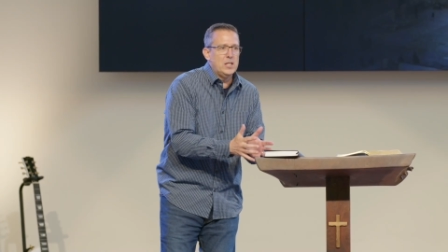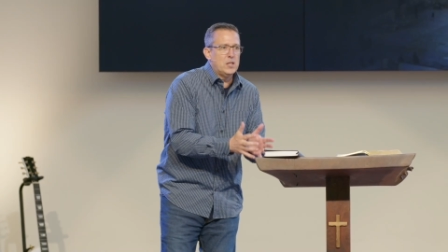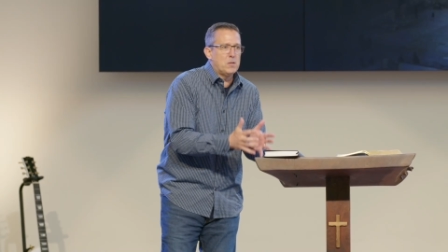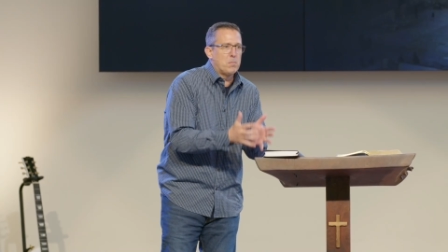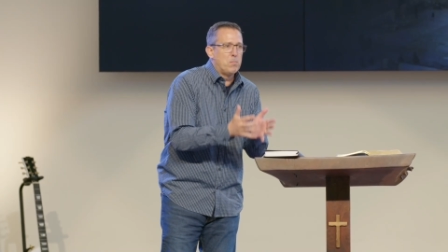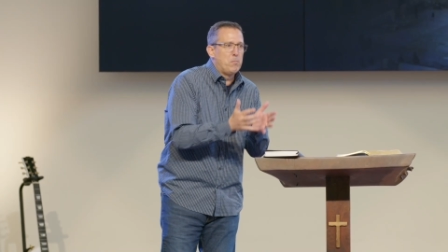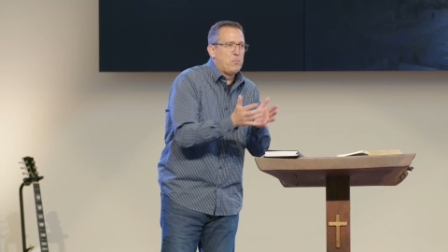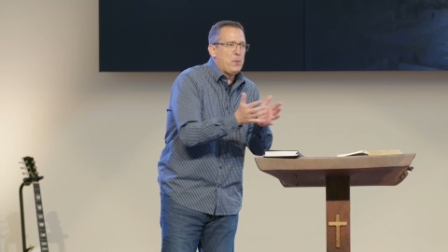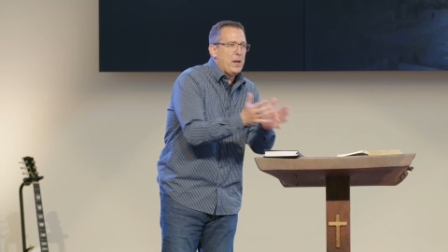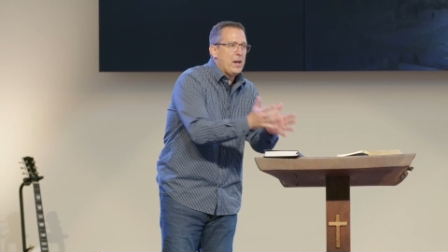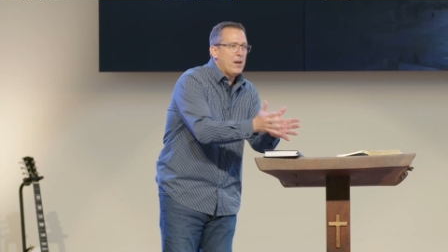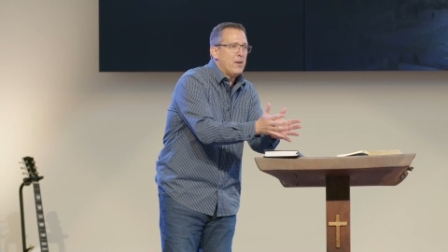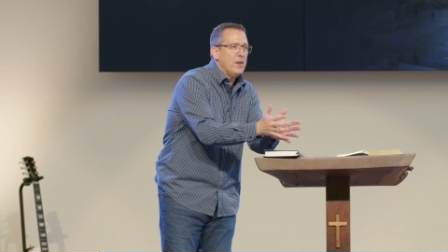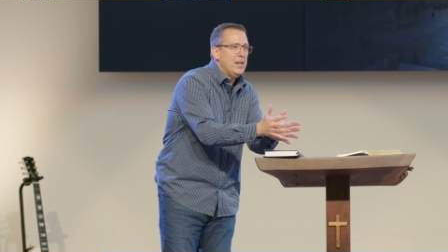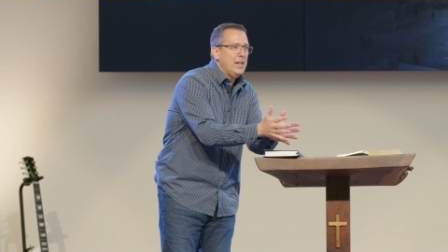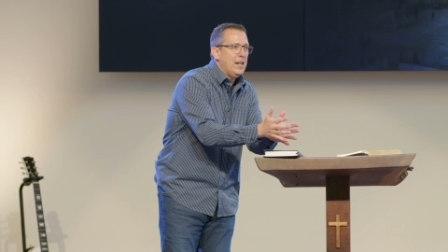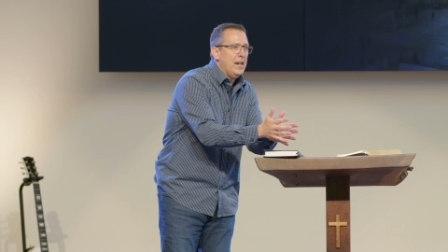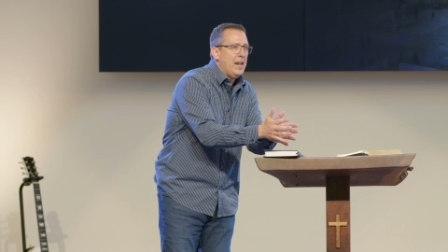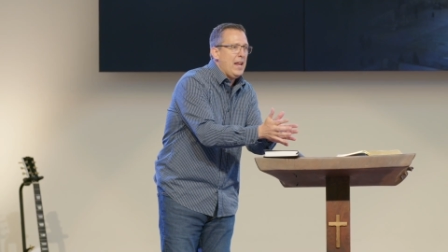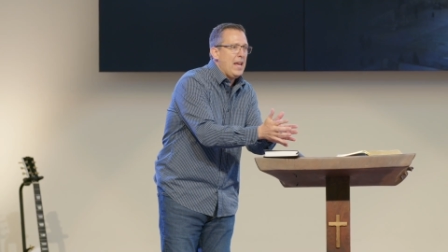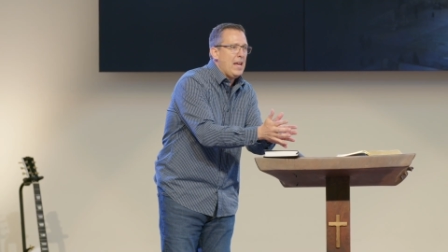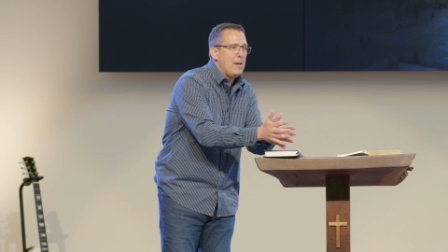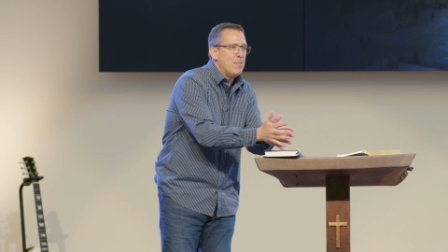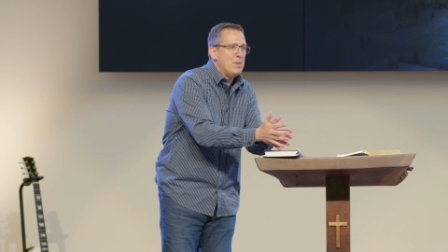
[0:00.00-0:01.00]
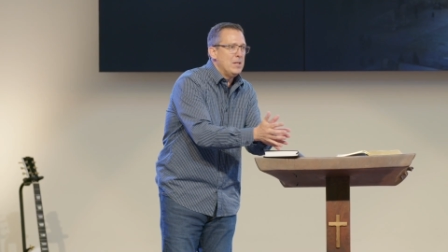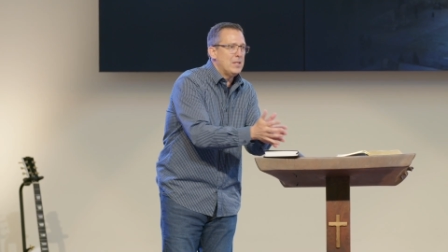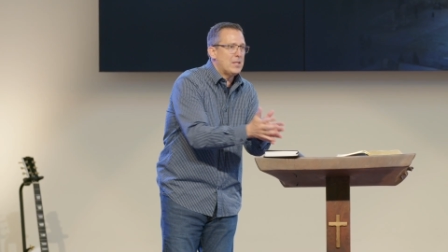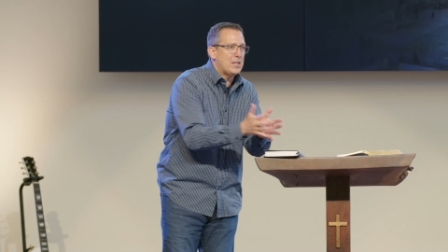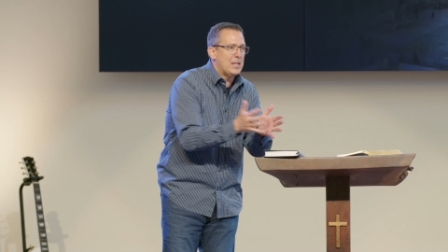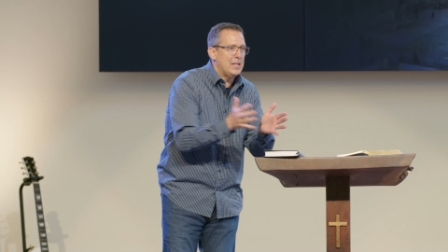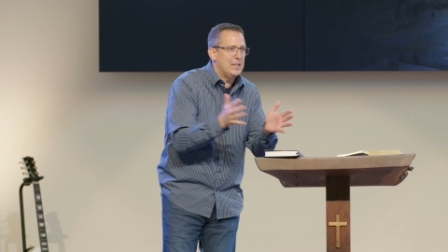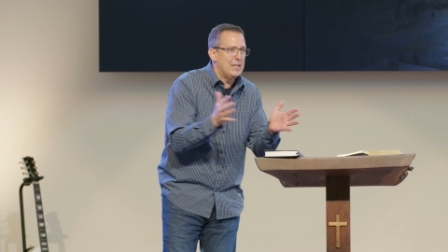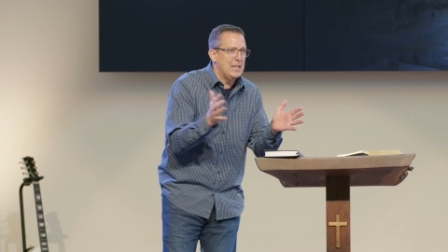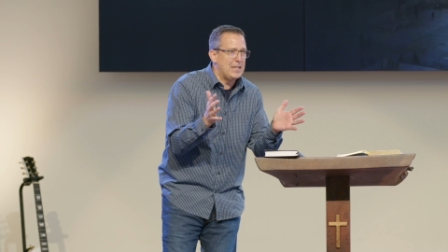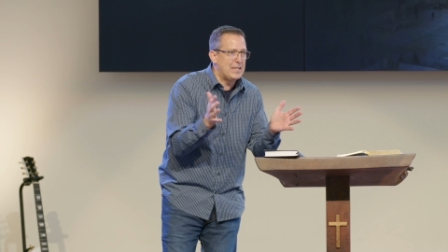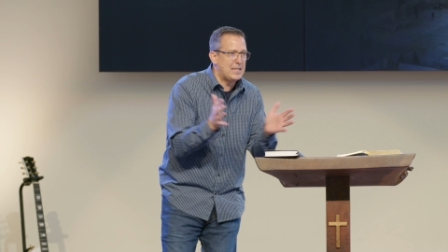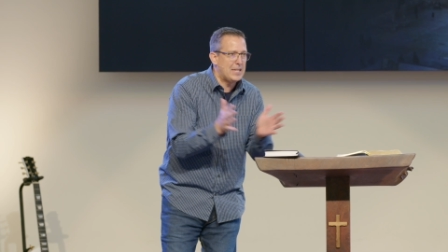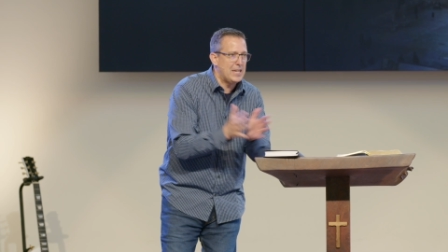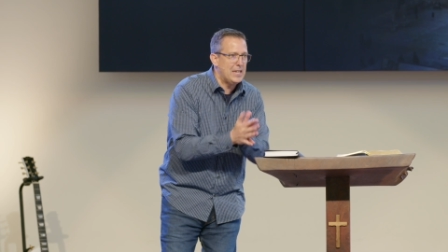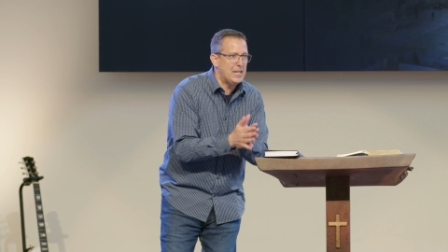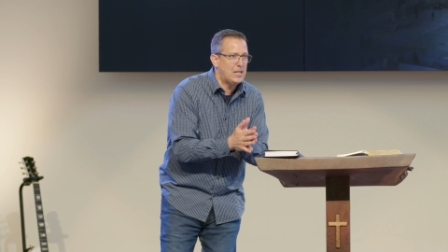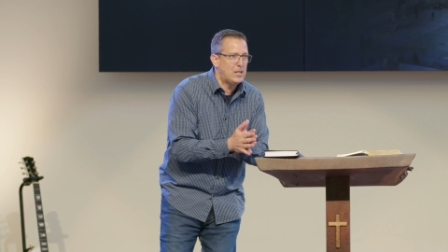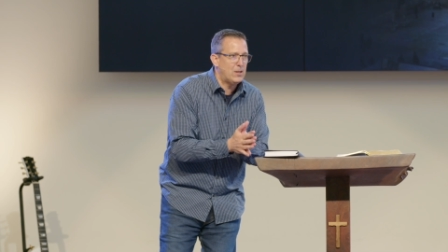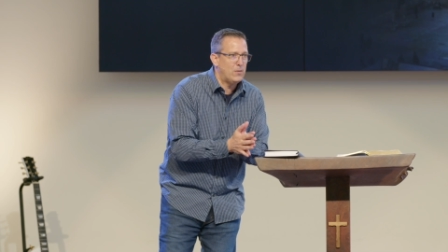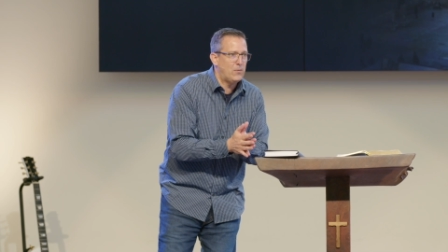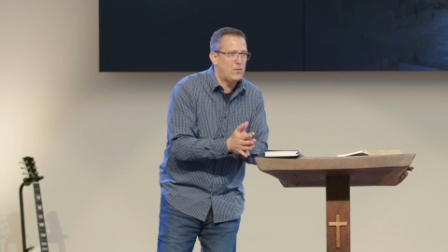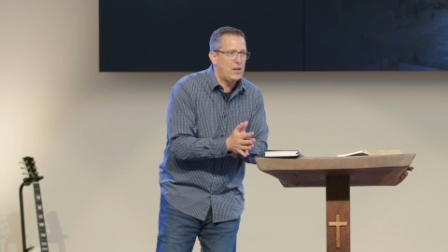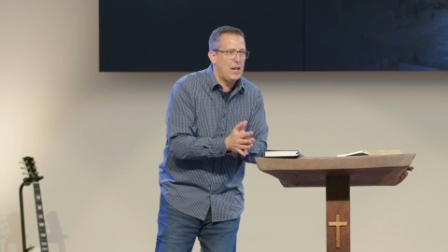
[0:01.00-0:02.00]
buried in Amos in the tent
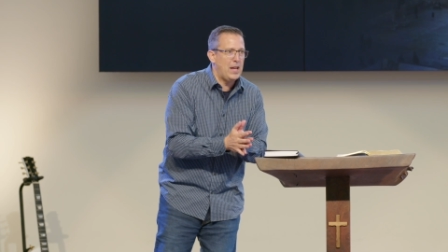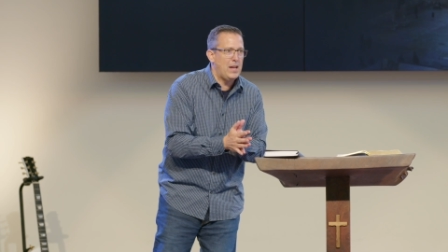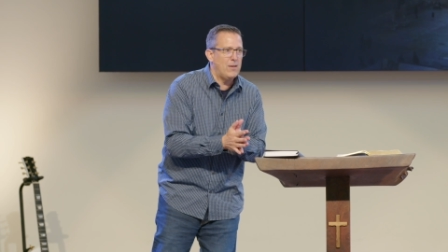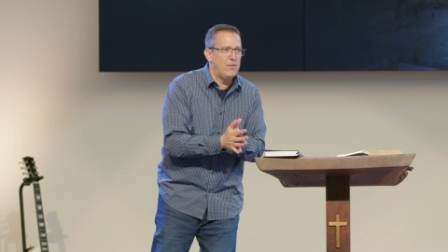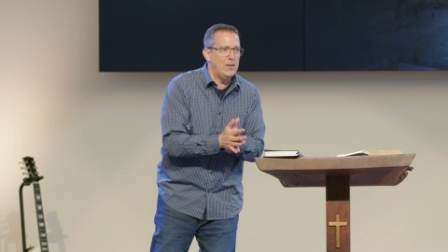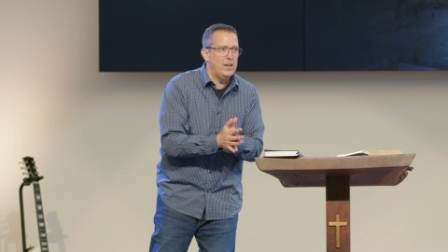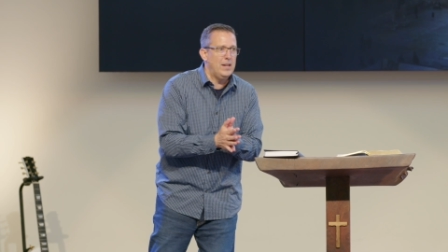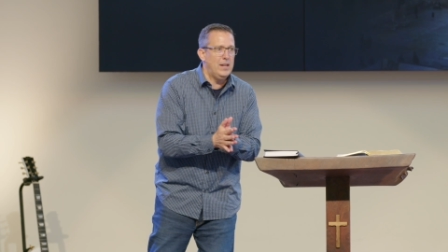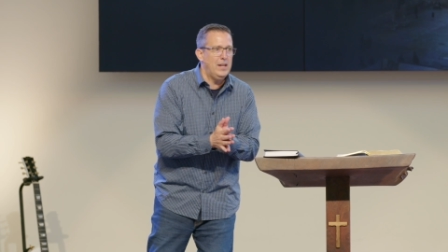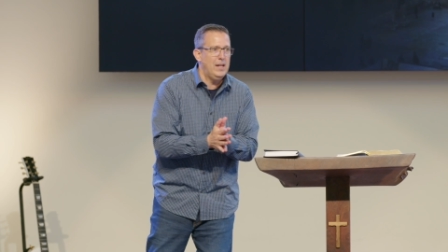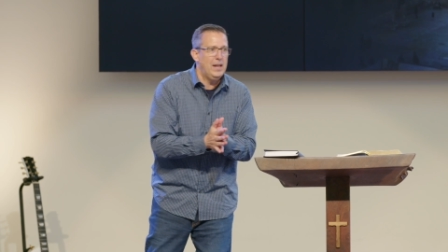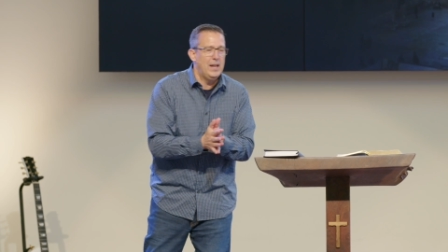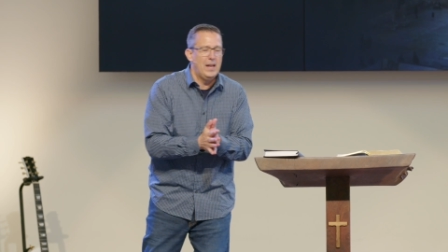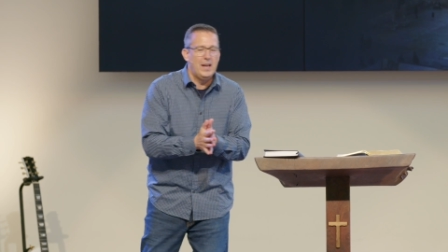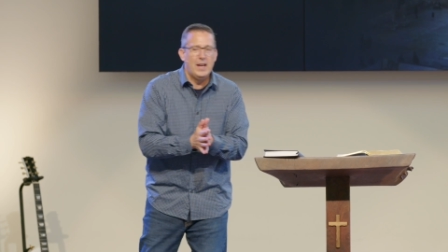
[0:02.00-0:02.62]
of David